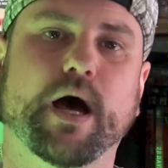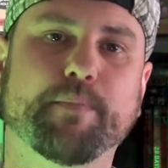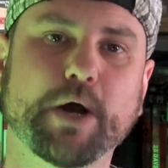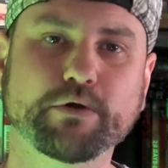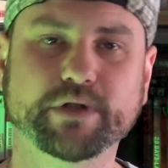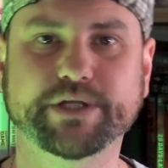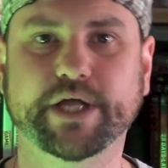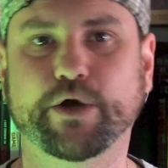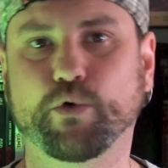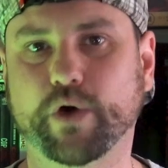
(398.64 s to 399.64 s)
Apparently,
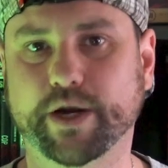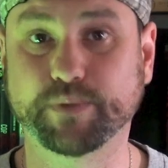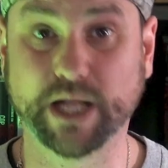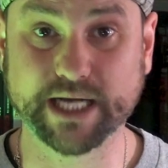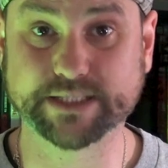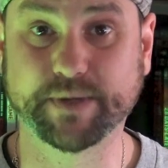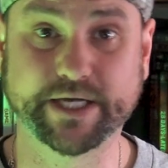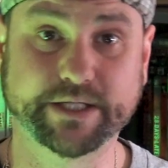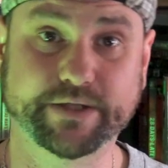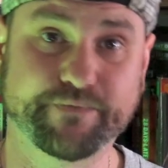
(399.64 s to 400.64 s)
they all had a blast
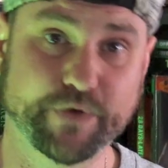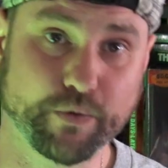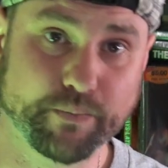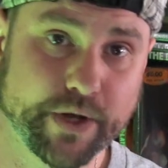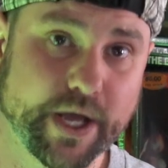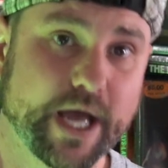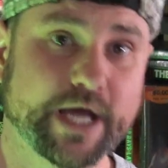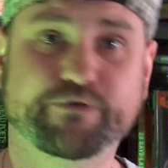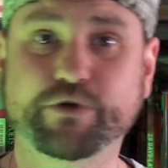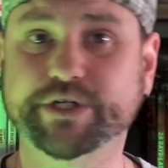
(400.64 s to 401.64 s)
making the film,
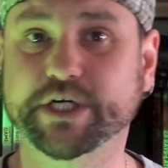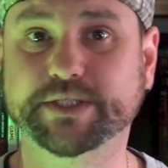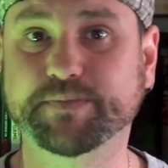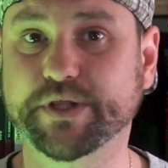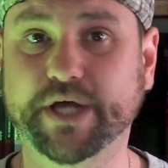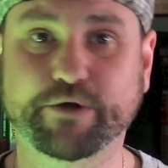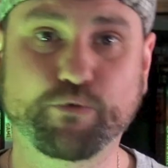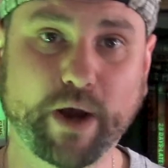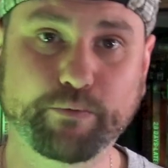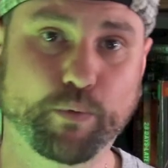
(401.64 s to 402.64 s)
and Trenchard-Smith had
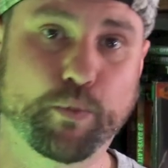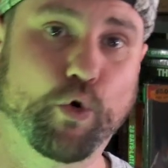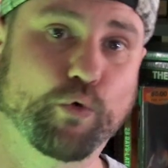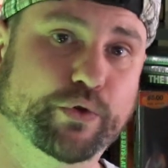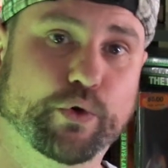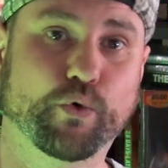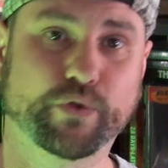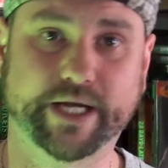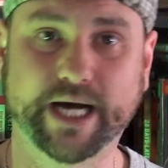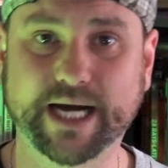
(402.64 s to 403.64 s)
great rapport with all
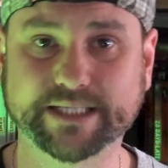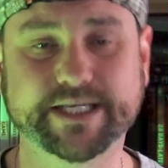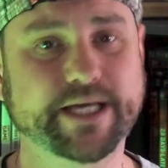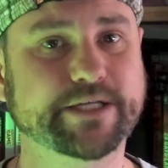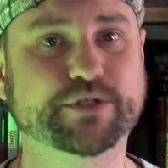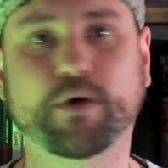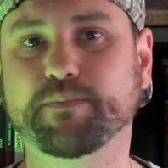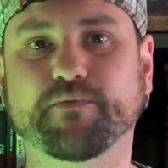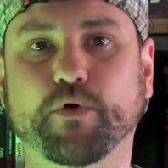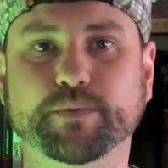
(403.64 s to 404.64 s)
the cast, getting top
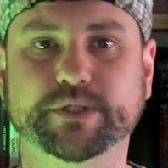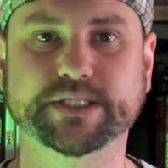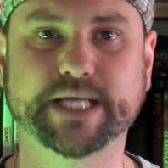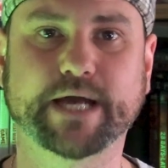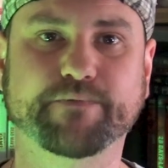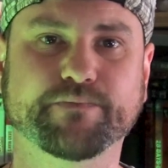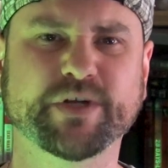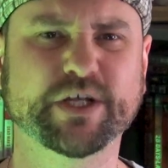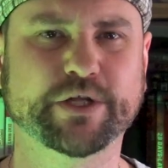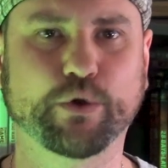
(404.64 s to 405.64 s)
performances out of
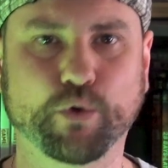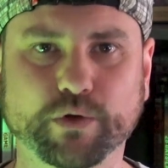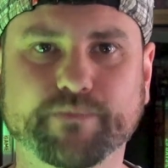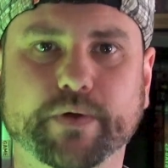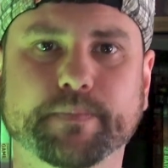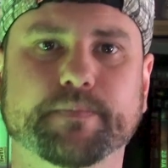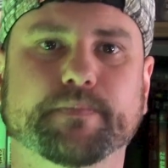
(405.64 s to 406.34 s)
nearly all of them.